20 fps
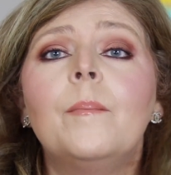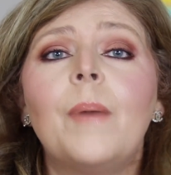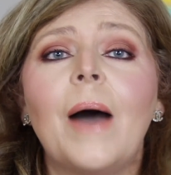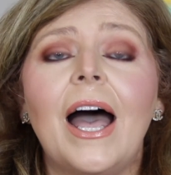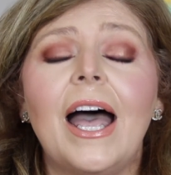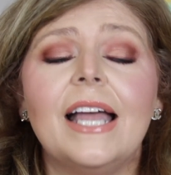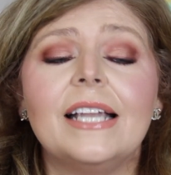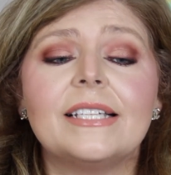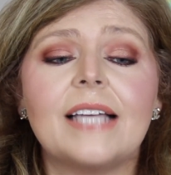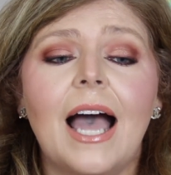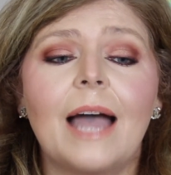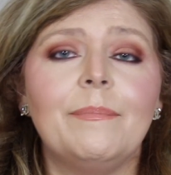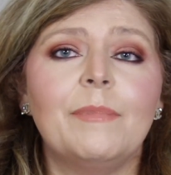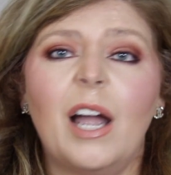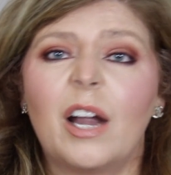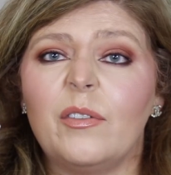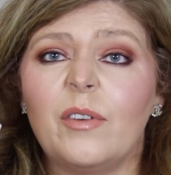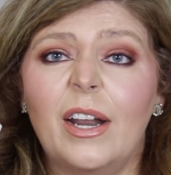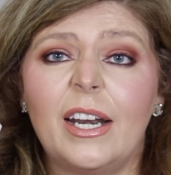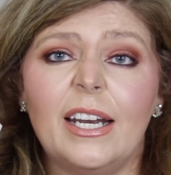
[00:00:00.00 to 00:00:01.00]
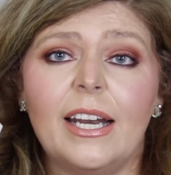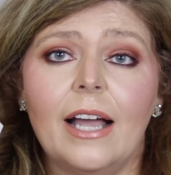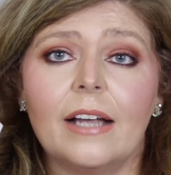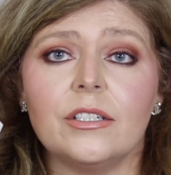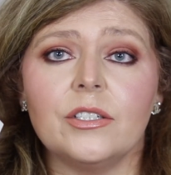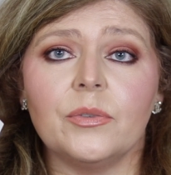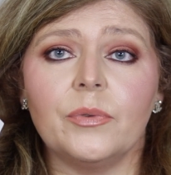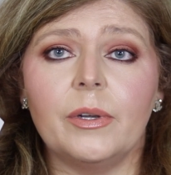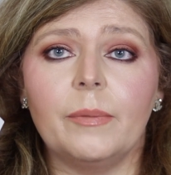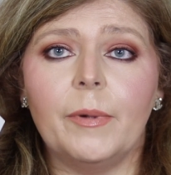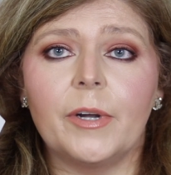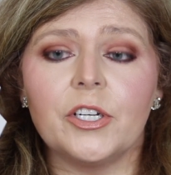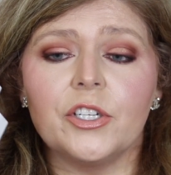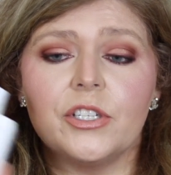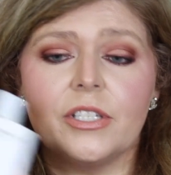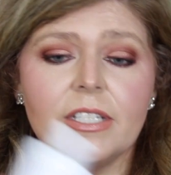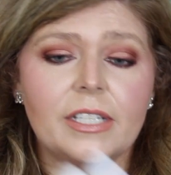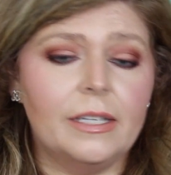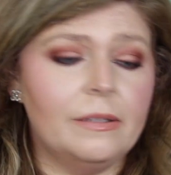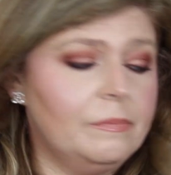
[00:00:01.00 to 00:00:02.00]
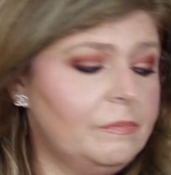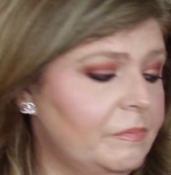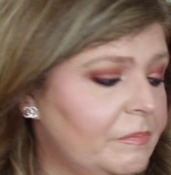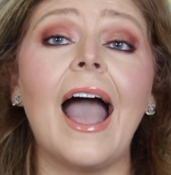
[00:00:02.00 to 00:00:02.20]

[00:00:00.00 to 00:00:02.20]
but I'm not running out to repurchase it.